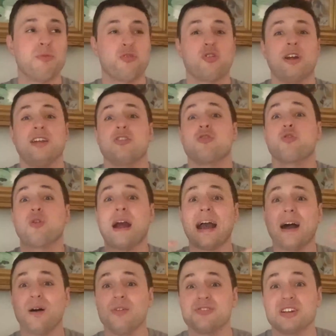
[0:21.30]
creating
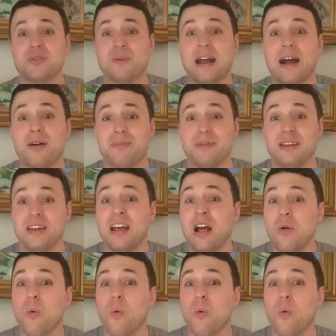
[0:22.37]
crowds around me,